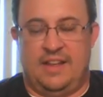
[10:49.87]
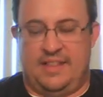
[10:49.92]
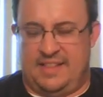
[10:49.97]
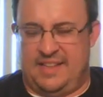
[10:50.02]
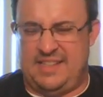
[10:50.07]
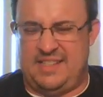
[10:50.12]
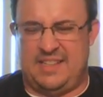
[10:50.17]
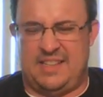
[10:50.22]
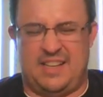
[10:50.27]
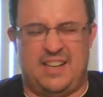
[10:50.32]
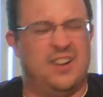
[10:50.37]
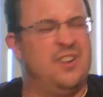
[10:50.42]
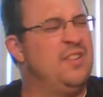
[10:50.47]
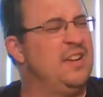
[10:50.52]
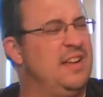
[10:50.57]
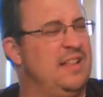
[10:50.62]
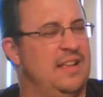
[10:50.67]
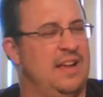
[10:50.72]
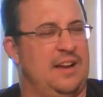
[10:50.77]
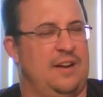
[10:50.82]
This is the
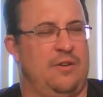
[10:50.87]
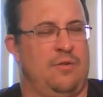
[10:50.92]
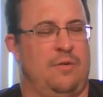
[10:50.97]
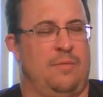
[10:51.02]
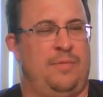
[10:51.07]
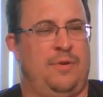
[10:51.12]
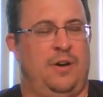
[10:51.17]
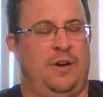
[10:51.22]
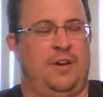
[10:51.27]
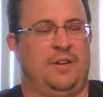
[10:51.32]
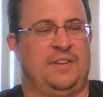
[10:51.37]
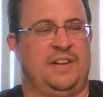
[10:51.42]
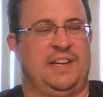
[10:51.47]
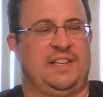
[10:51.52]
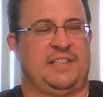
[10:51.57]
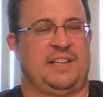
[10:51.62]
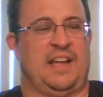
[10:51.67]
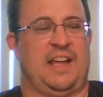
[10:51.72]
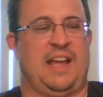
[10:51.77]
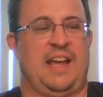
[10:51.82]
only letter where Paul
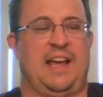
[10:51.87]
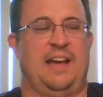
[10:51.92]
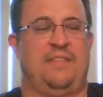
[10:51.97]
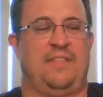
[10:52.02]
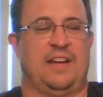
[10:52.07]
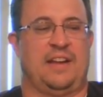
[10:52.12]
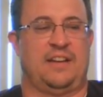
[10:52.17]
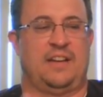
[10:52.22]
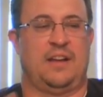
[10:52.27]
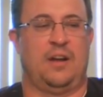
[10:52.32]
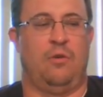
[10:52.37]
doesn't have like